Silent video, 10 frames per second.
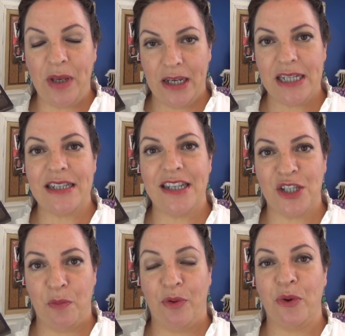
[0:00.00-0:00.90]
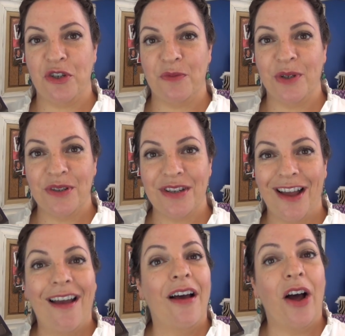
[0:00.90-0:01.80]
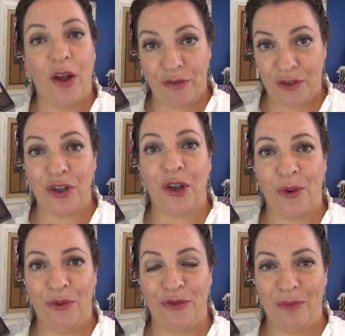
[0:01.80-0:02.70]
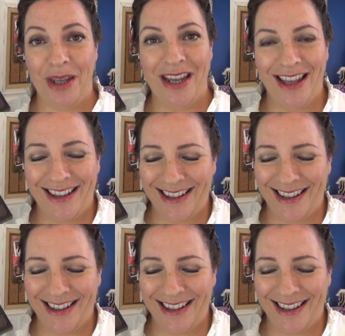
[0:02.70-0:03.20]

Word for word: biggest disappointment of the year for me.